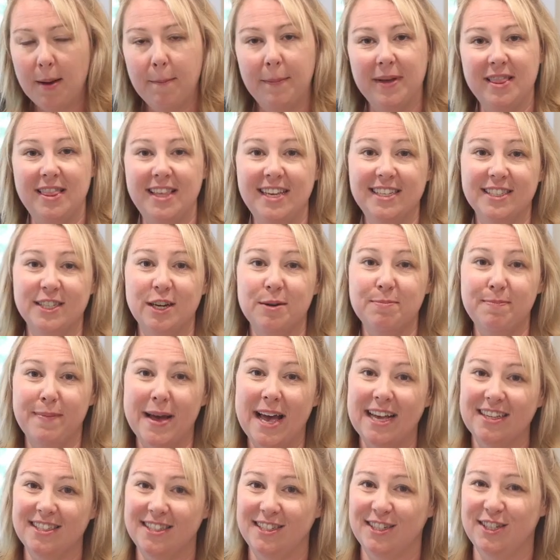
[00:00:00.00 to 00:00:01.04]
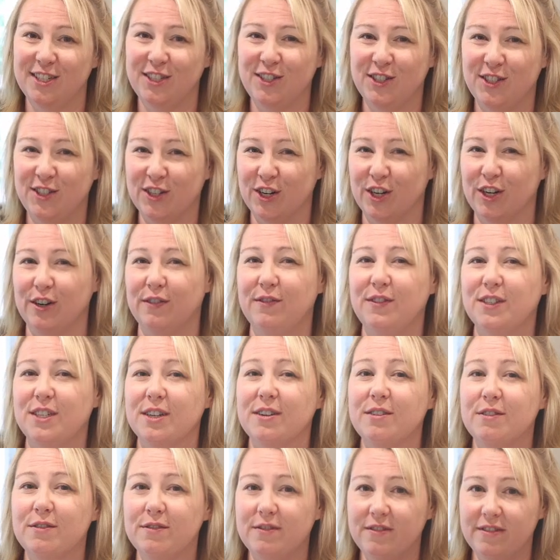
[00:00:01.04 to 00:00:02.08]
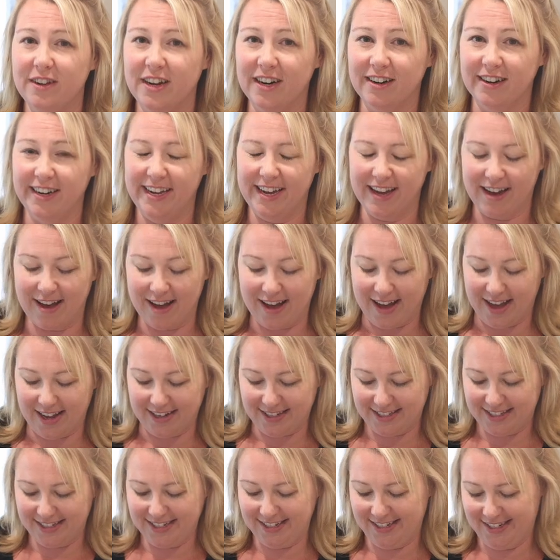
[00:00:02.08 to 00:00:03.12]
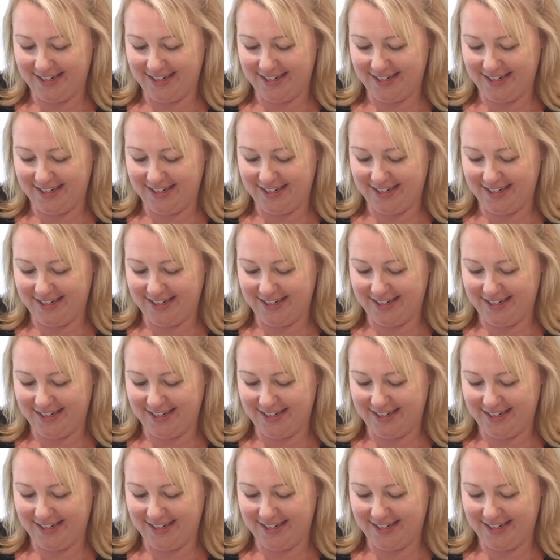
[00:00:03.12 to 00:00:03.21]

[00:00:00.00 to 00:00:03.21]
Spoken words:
But these are best served very hot.